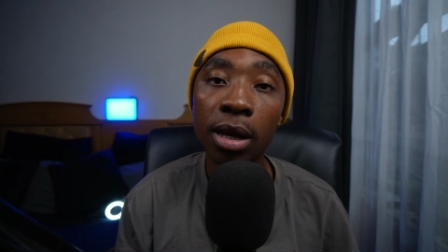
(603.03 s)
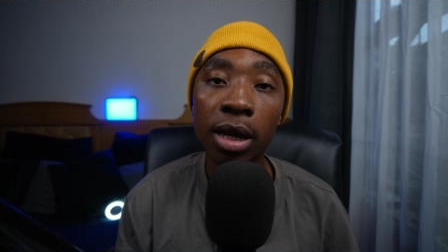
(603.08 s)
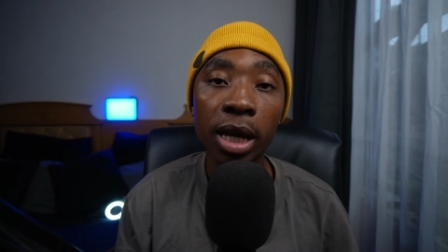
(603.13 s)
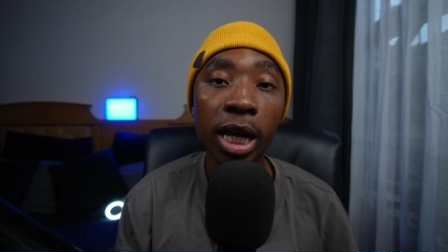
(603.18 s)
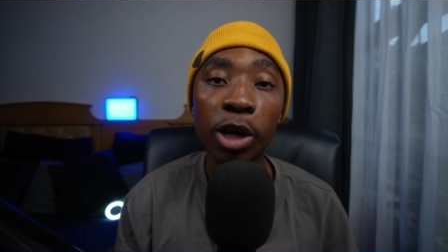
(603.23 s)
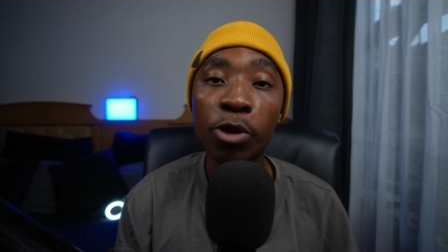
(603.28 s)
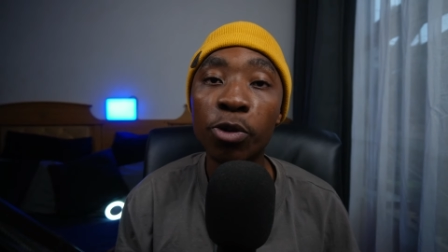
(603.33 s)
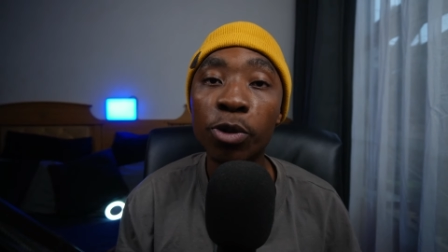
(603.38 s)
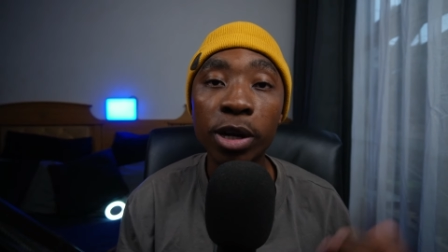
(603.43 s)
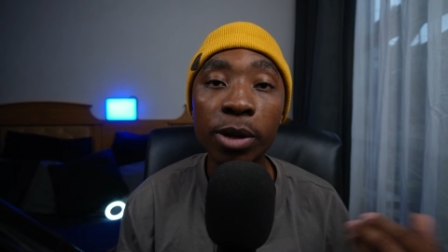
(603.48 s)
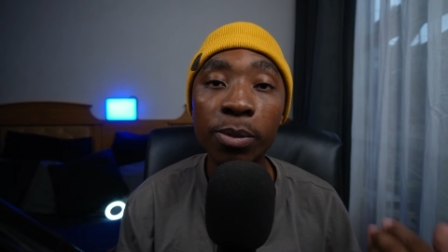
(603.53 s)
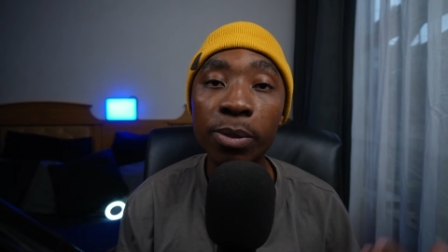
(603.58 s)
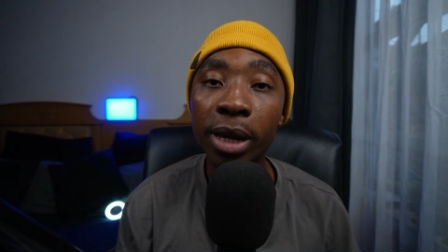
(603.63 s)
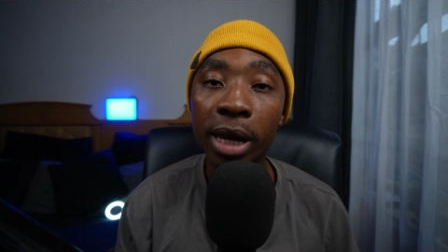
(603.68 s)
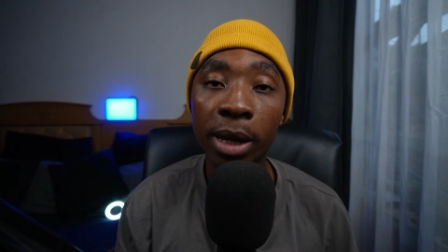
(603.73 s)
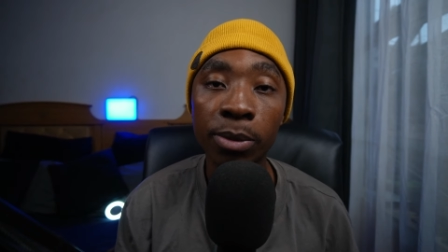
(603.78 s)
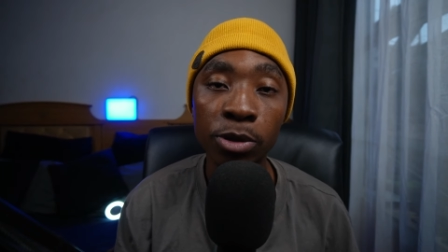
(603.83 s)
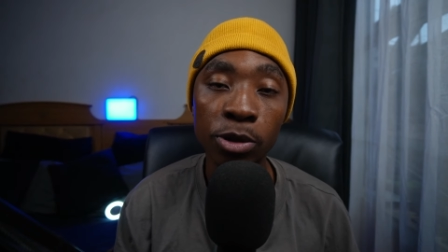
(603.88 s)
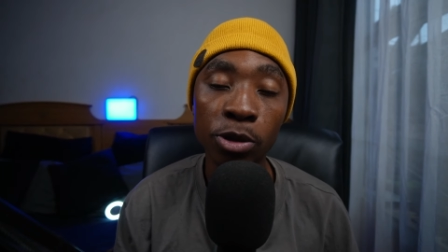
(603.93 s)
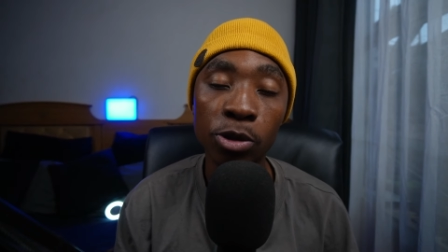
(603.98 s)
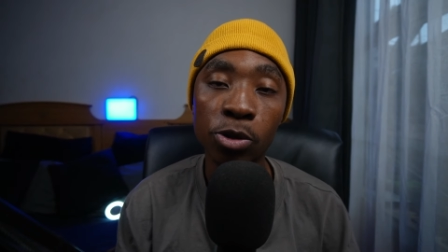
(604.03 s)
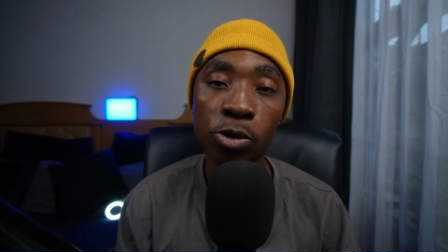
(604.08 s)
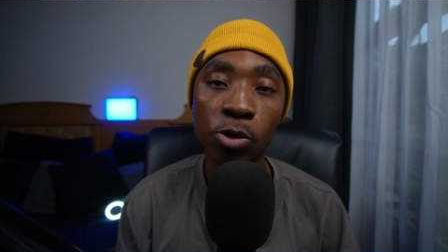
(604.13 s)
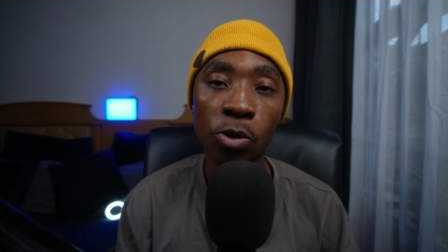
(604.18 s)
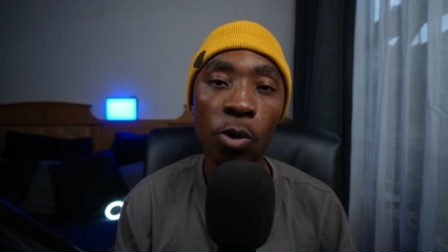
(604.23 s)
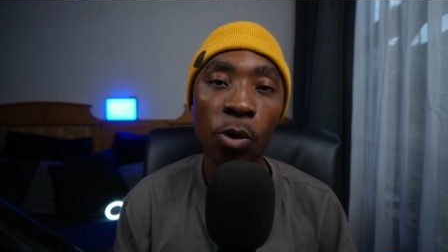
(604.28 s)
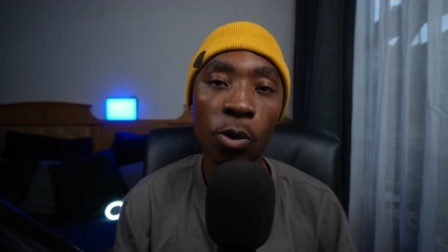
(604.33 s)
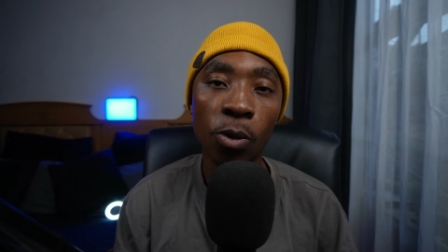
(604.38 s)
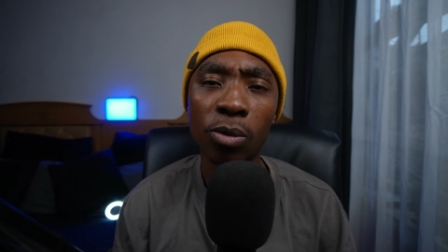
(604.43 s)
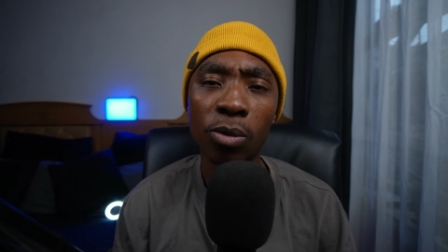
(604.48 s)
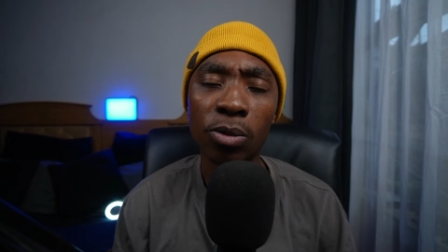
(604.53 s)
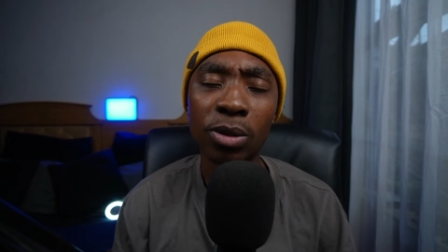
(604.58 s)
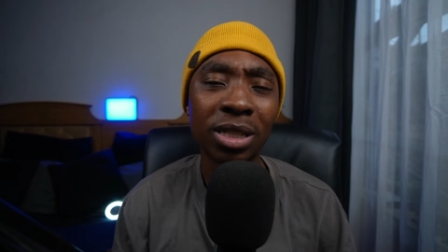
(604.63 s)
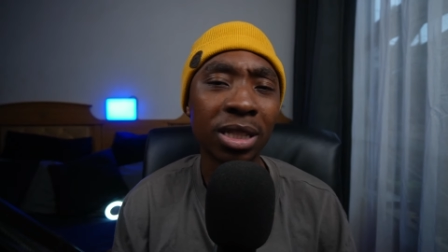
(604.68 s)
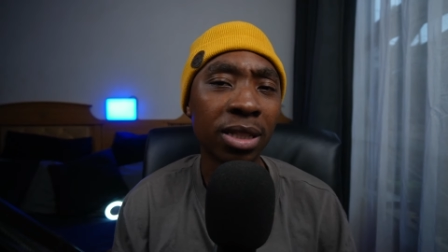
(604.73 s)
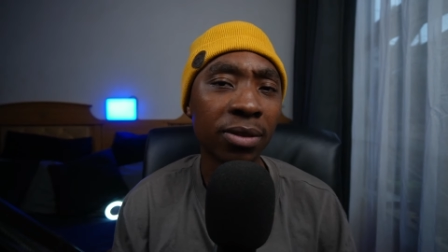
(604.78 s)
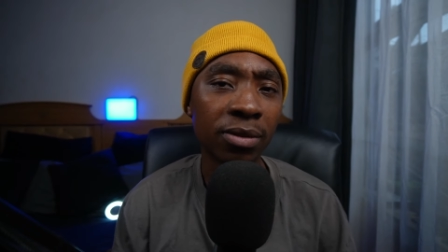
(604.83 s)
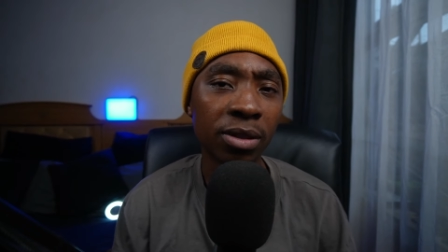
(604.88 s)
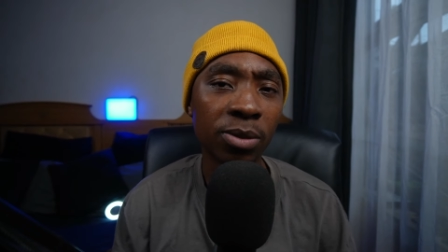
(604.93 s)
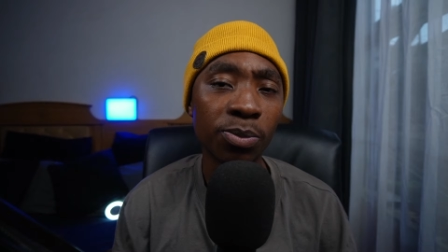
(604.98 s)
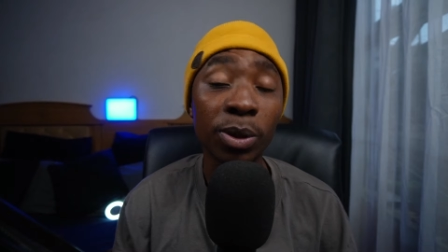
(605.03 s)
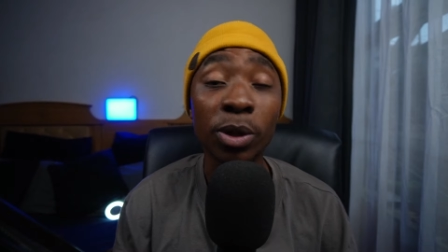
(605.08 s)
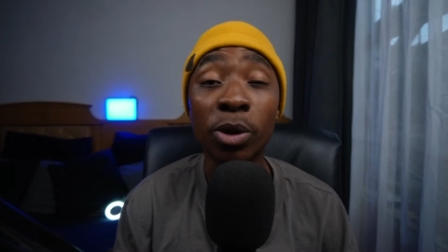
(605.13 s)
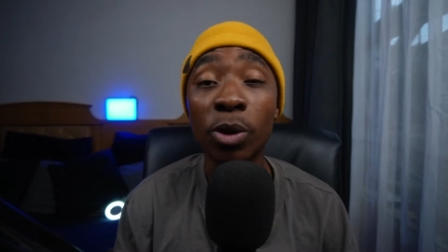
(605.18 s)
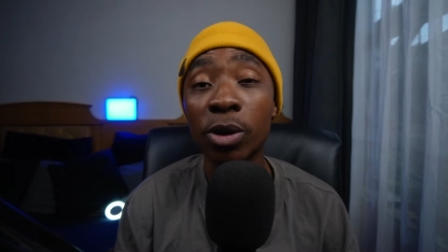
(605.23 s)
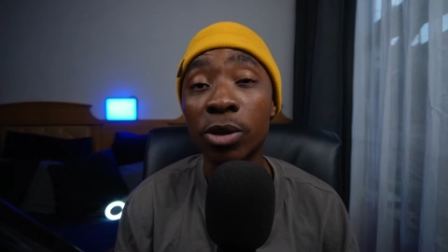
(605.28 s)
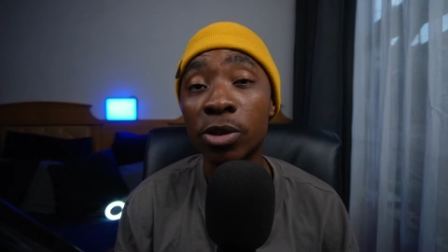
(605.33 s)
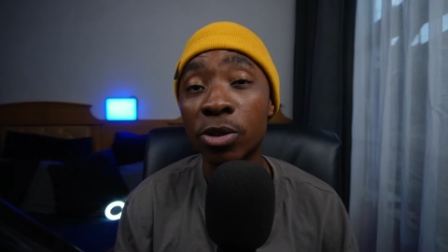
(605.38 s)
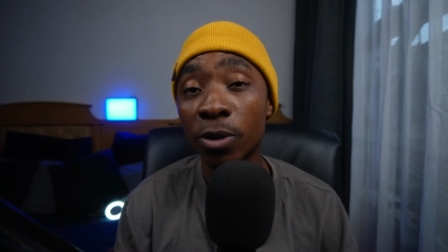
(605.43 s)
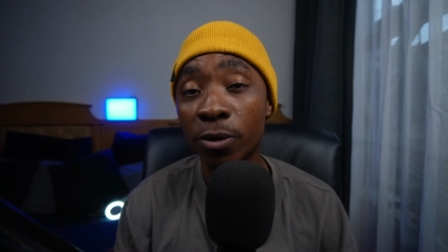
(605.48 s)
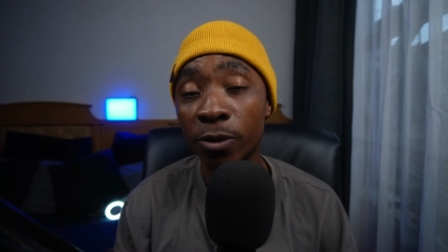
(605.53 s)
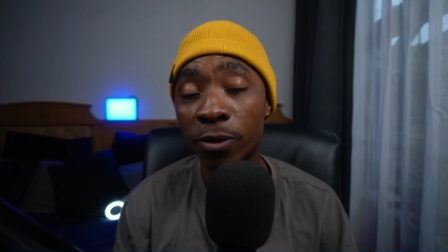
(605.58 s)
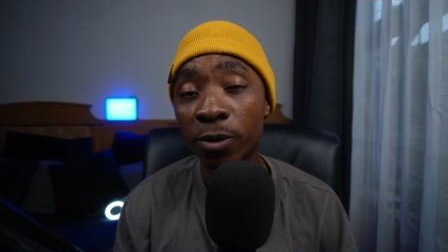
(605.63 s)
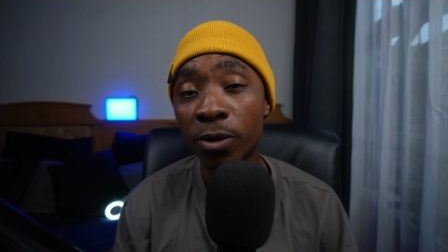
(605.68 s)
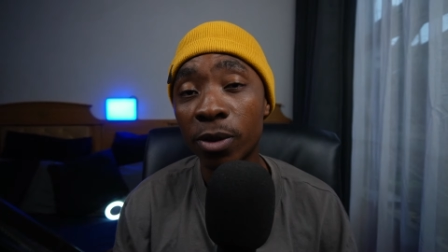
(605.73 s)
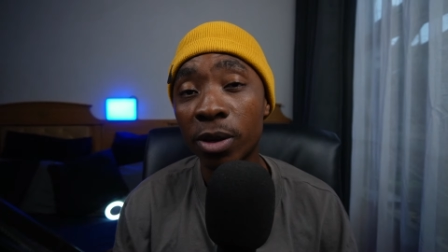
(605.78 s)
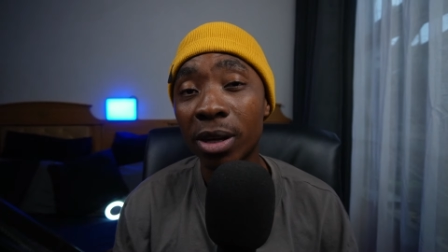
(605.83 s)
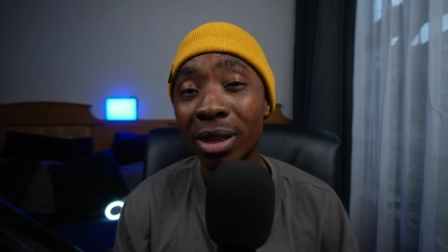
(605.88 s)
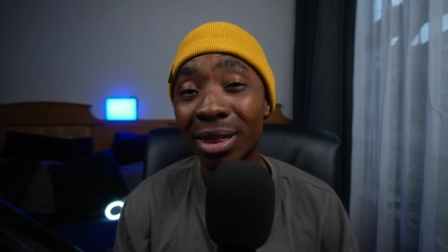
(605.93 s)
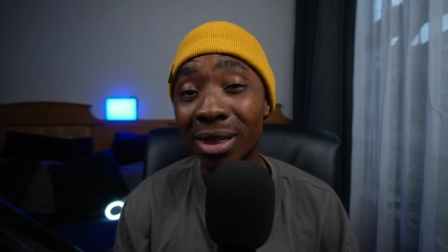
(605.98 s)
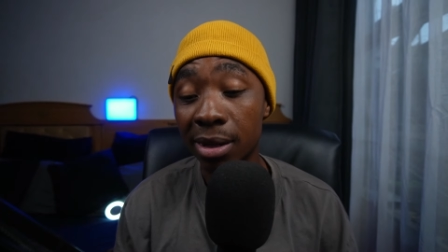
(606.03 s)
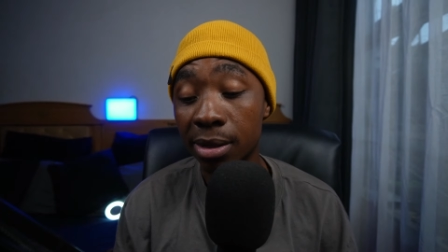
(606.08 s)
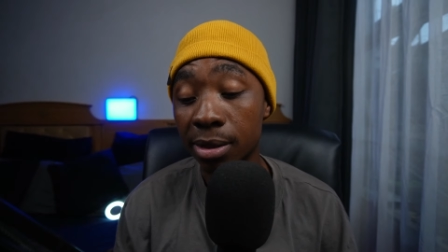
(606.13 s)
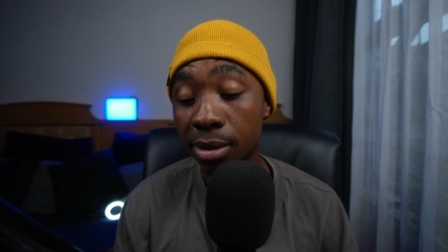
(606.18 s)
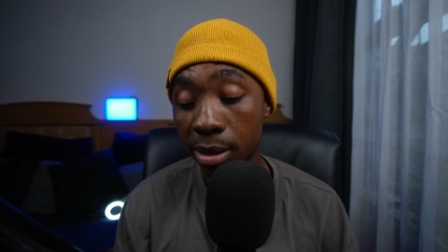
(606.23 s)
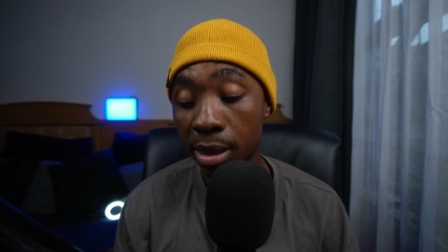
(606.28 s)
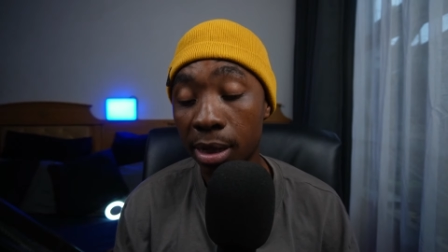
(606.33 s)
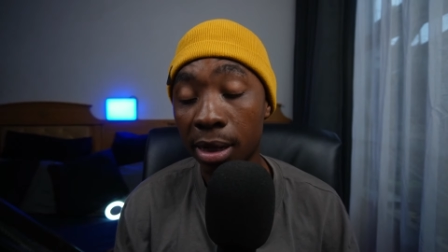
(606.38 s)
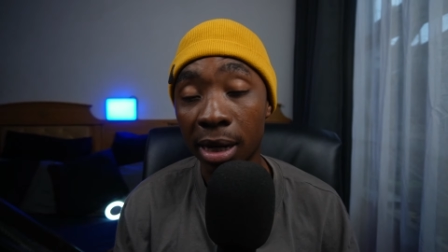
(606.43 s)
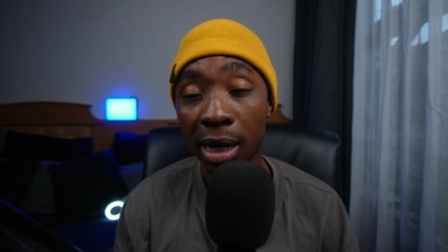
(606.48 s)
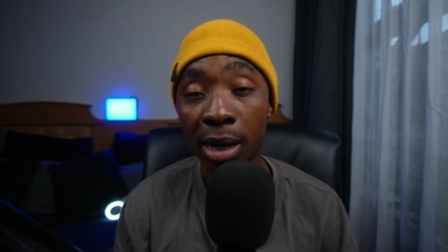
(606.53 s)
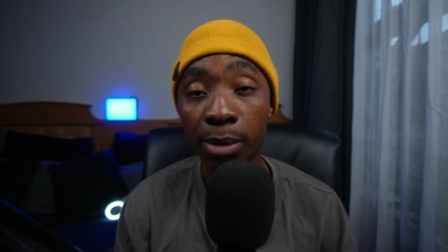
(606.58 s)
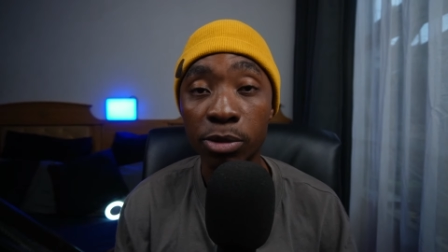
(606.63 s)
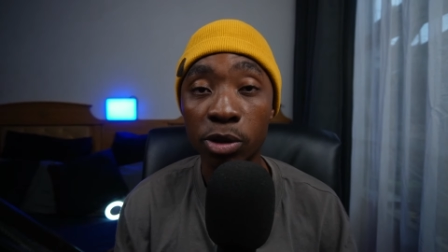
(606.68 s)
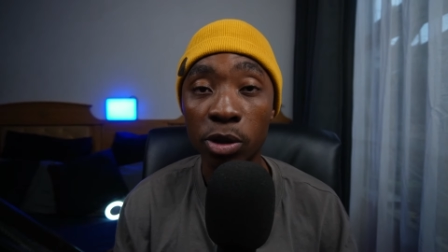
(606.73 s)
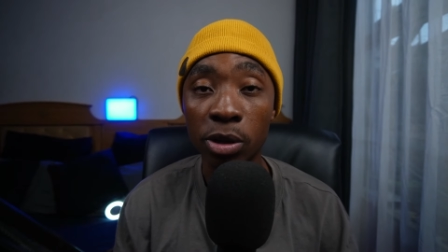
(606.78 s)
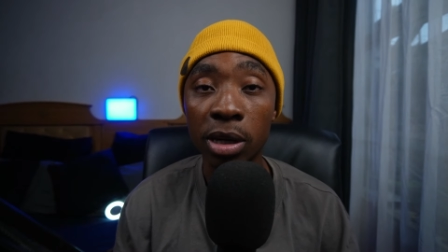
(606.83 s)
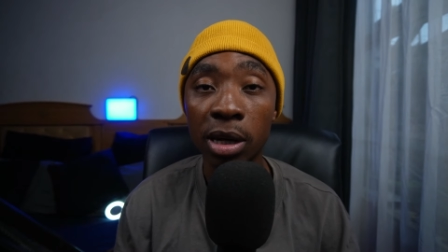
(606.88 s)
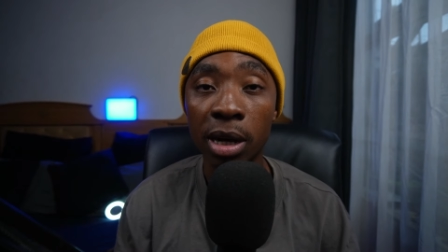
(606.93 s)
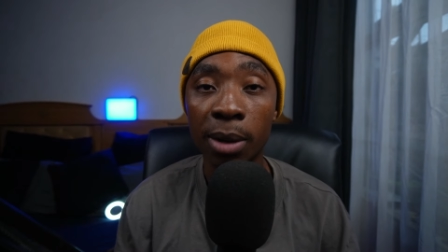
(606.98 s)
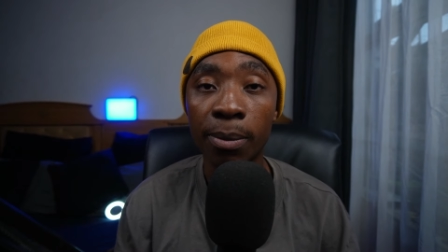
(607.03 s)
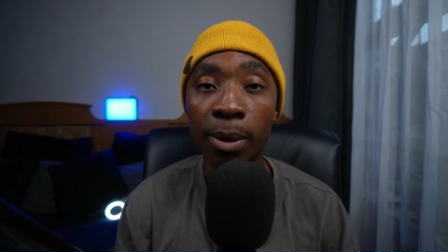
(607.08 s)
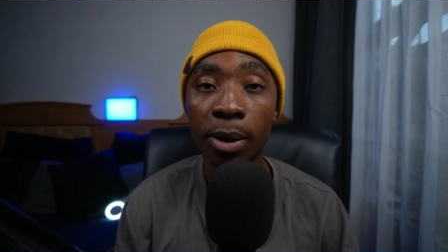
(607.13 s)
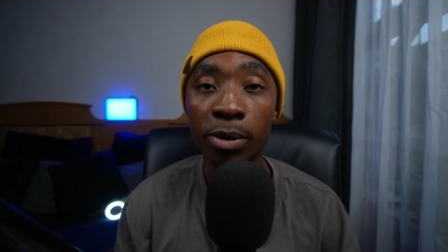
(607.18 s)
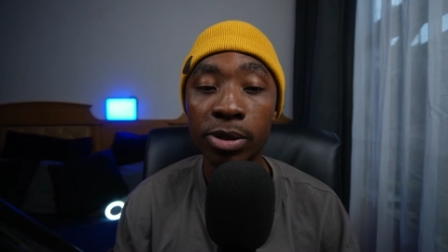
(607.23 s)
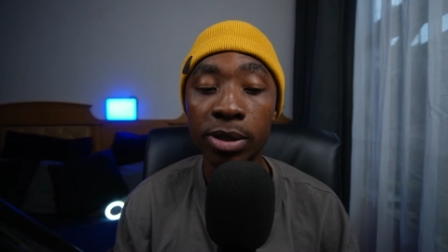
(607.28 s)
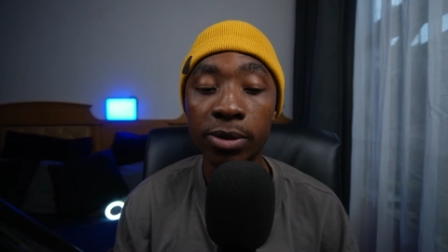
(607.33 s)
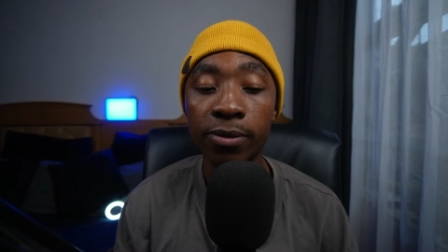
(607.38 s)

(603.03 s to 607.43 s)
He couldn't be able to score, which is because of this thing that I'm talking about.